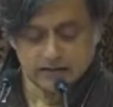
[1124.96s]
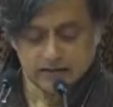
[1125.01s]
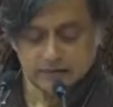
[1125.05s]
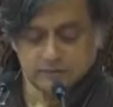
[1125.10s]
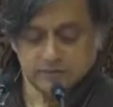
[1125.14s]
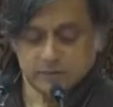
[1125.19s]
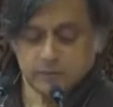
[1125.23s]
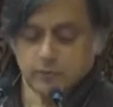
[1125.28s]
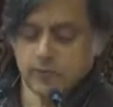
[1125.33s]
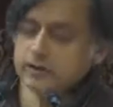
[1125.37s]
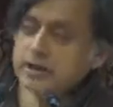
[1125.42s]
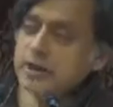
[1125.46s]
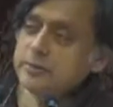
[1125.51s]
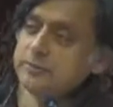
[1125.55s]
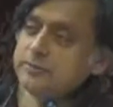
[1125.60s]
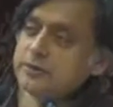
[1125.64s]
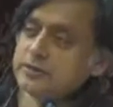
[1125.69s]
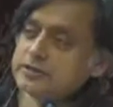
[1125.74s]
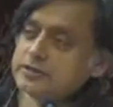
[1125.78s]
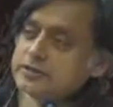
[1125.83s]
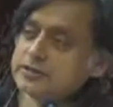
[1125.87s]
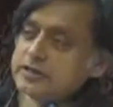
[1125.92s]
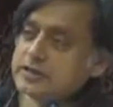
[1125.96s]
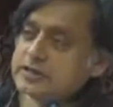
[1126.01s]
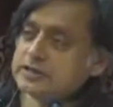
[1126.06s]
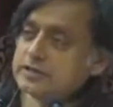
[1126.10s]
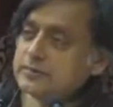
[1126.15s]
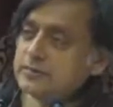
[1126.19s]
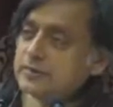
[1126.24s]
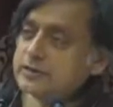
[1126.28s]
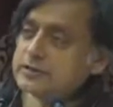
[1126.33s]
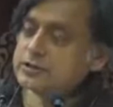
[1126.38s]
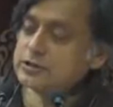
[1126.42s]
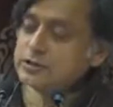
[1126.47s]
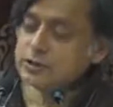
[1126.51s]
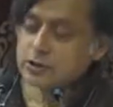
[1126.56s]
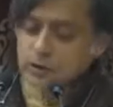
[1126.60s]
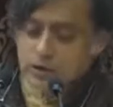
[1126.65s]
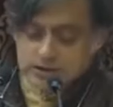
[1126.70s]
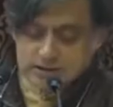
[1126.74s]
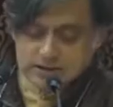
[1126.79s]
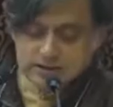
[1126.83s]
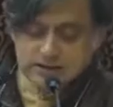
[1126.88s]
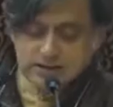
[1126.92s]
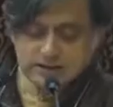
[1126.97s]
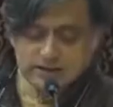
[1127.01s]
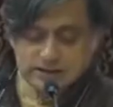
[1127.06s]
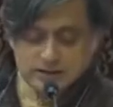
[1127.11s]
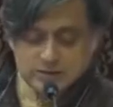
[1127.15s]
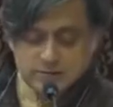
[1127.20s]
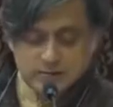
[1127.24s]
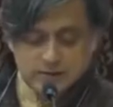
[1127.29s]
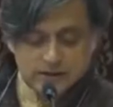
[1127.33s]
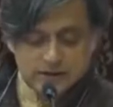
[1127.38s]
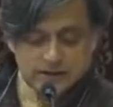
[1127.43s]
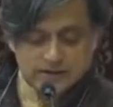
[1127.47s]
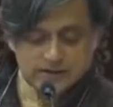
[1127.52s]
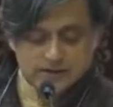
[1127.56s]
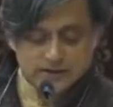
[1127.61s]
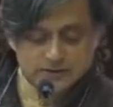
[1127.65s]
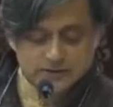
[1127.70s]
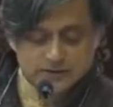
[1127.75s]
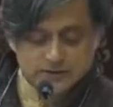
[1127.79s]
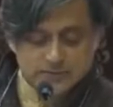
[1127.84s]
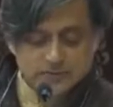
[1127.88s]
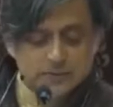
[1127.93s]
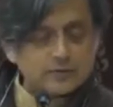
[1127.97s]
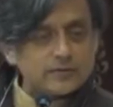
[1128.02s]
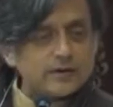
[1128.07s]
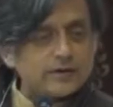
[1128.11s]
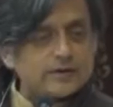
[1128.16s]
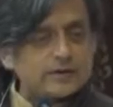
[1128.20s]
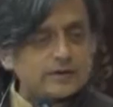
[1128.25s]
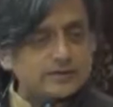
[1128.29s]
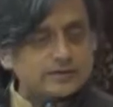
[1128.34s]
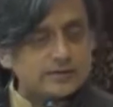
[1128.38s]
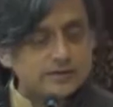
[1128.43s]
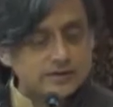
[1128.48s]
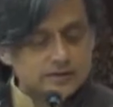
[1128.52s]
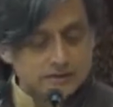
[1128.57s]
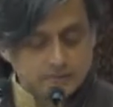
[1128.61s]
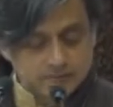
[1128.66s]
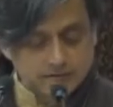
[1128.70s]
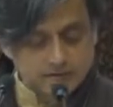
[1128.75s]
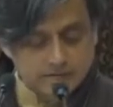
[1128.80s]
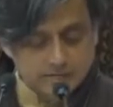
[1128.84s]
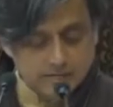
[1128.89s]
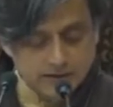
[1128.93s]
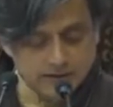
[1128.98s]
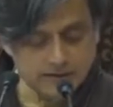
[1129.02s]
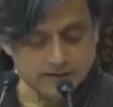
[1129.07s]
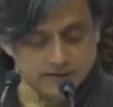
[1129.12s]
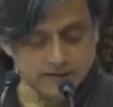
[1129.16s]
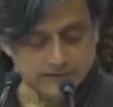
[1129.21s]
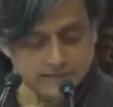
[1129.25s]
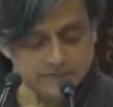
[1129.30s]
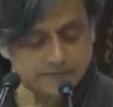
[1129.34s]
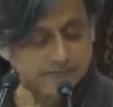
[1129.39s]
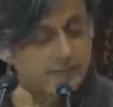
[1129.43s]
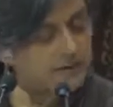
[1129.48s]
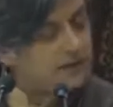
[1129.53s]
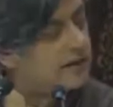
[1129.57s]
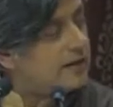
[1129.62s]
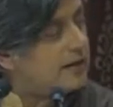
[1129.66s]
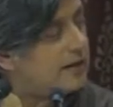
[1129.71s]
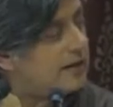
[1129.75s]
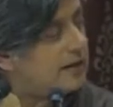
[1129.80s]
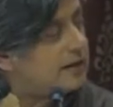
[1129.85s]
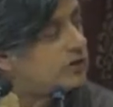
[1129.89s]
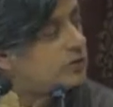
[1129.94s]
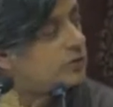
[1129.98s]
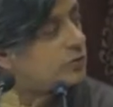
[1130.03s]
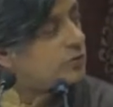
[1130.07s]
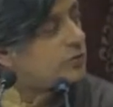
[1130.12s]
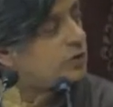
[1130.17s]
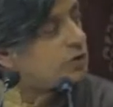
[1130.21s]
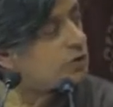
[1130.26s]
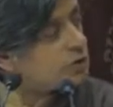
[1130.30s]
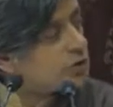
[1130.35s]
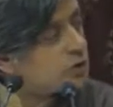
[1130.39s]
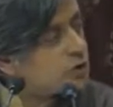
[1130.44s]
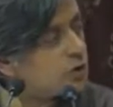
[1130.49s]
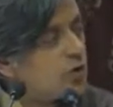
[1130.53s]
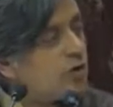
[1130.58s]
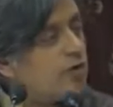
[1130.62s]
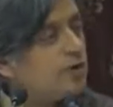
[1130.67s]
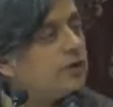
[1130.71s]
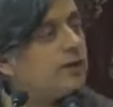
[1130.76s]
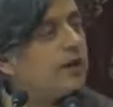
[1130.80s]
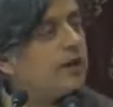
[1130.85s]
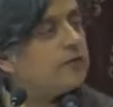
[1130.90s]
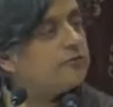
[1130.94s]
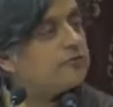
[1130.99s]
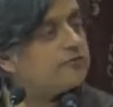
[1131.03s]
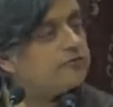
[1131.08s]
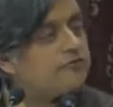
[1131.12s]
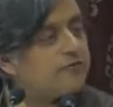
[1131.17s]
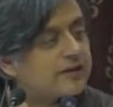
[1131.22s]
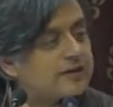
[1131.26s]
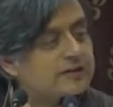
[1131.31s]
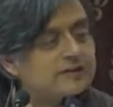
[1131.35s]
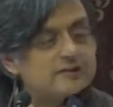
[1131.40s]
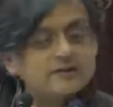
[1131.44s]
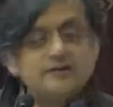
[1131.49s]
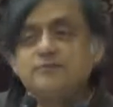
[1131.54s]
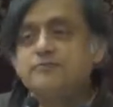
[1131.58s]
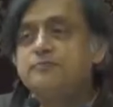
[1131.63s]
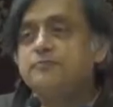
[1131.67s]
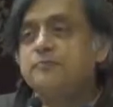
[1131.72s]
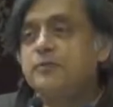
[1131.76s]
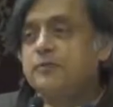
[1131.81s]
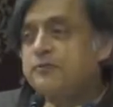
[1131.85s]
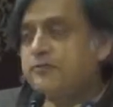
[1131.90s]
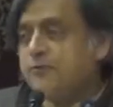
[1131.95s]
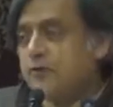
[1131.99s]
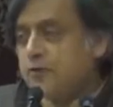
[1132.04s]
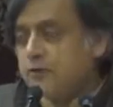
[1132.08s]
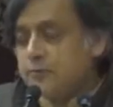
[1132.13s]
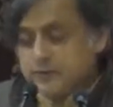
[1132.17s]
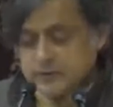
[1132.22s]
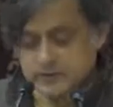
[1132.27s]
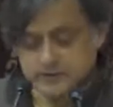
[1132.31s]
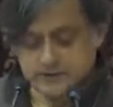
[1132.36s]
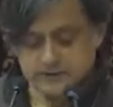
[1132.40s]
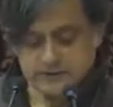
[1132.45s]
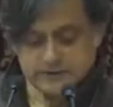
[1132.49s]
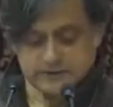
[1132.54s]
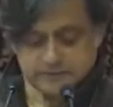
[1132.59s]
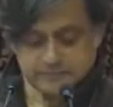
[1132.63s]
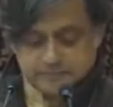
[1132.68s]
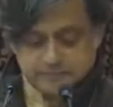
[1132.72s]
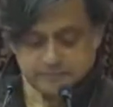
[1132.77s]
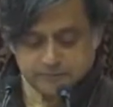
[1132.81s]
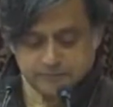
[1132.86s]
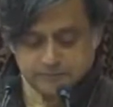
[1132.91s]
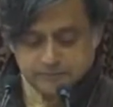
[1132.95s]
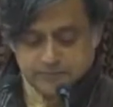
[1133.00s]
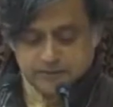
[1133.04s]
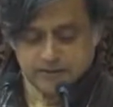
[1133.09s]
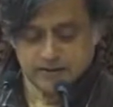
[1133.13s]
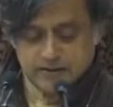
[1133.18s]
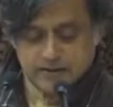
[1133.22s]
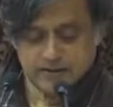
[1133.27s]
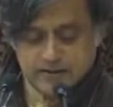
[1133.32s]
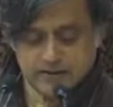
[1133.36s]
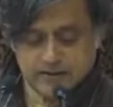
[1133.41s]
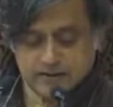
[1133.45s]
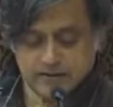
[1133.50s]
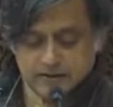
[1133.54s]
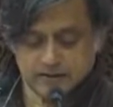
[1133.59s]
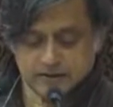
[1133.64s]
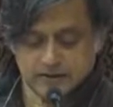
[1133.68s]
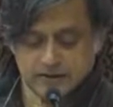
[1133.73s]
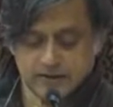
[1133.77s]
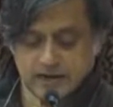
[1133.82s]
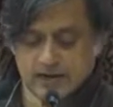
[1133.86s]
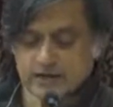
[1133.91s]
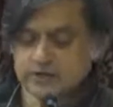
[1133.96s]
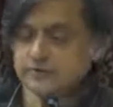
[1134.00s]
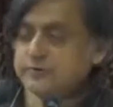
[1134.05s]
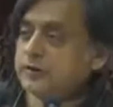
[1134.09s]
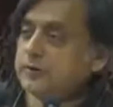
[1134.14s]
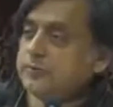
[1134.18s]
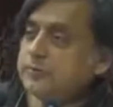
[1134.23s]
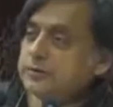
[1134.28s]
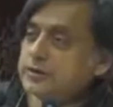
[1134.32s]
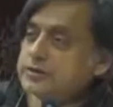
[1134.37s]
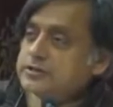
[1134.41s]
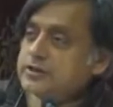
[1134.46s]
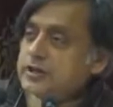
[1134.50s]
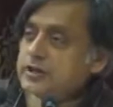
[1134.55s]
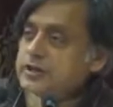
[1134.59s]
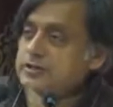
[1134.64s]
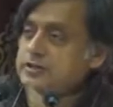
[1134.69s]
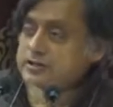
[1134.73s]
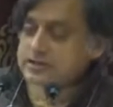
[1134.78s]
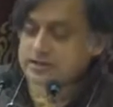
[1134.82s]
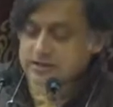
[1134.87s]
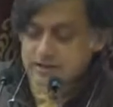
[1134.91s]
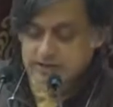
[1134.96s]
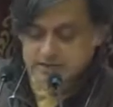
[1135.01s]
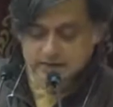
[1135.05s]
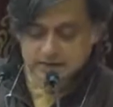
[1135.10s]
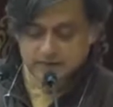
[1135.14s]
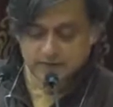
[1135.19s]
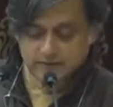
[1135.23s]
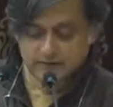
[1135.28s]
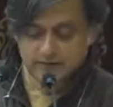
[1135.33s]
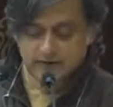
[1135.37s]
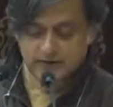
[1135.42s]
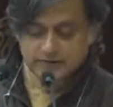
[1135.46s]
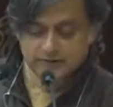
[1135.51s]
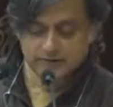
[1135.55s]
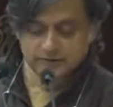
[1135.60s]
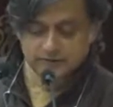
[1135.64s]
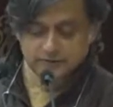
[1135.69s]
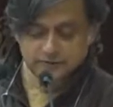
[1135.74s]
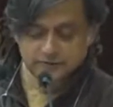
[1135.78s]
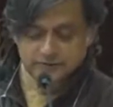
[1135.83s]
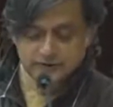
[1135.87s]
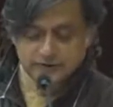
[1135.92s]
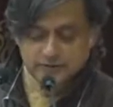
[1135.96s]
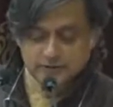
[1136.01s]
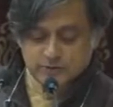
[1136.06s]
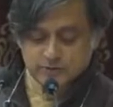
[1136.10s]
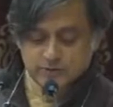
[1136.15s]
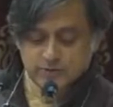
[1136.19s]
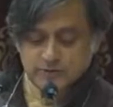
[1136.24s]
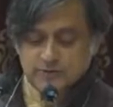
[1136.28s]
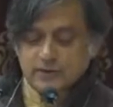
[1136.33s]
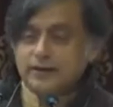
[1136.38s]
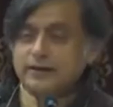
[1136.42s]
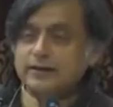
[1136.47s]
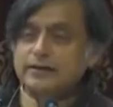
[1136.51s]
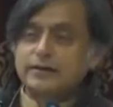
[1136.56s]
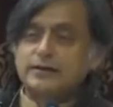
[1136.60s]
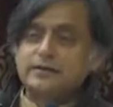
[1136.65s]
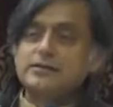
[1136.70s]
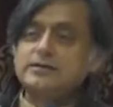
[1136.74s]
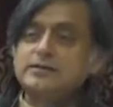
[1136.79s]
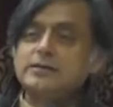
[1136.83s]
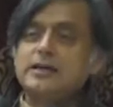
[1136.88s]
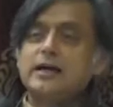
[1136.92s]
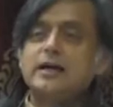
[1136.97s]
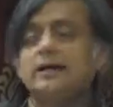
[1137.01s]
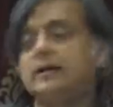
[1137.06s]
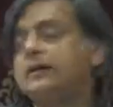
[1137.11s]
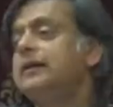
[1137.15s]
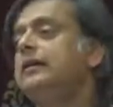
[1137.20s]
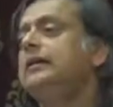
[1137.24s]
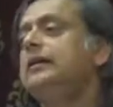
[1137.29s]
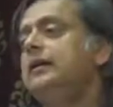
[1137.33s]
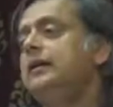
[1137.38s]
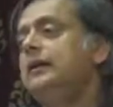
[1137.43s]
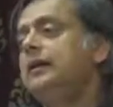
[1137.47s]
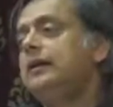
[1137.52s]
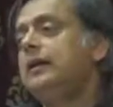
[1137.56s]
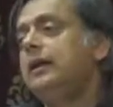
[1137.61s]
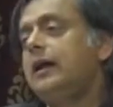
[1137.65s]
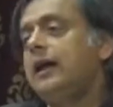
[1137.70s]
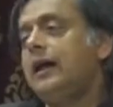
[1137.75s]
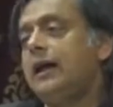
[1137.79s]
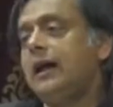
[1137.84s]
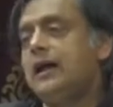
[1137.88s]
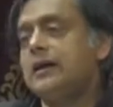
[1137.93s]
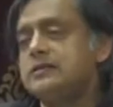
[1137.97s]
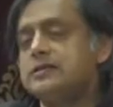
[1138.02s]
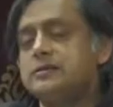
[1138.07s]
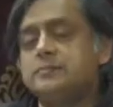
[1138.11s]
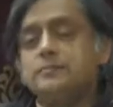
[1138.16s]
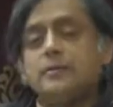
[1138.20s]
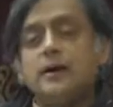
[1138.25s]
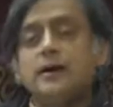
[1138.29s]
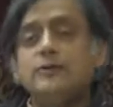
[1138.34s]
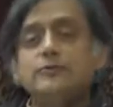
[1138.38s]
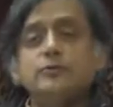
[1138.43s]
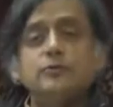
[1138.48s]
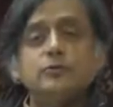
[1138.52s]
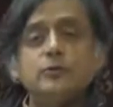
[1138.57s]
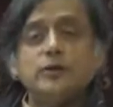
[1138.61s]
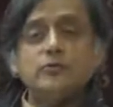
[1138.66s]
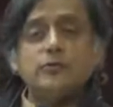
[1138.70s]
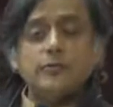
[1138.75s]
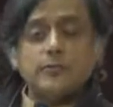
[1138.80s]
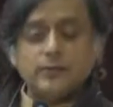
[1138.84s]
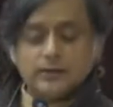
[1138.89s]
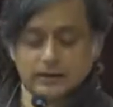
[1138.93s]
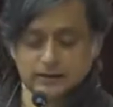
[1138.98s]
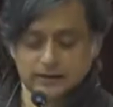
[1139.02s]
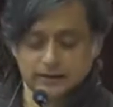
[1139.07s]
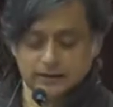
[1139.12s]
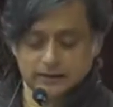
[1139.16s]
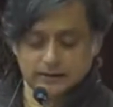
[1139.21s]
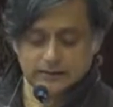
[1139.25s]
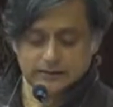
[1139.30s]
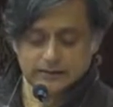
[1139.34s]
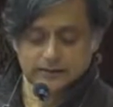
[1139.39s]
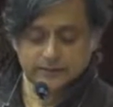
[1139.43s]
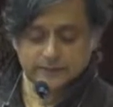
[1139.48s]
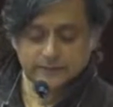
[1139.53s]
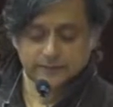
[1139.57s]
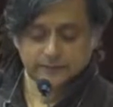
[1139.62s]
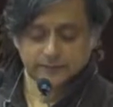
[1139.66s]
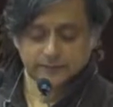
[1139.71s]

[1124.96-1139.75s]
But what our present system has not done as well as other democratic systems might is to ensure effective performance. The case for a presidential system of either the French or the American style has, in my view, never been clearer.